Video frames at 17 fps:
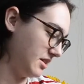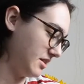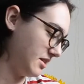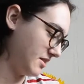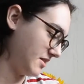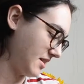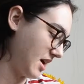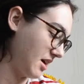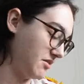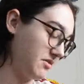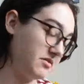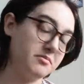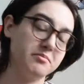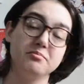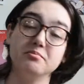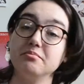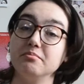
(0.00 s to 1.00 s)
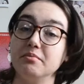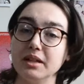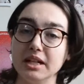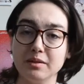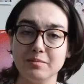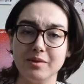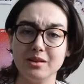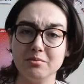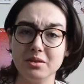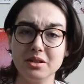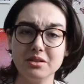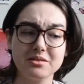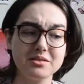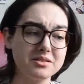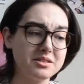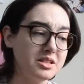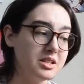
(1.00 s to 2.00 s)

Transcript: doesn't have money to pay the bills.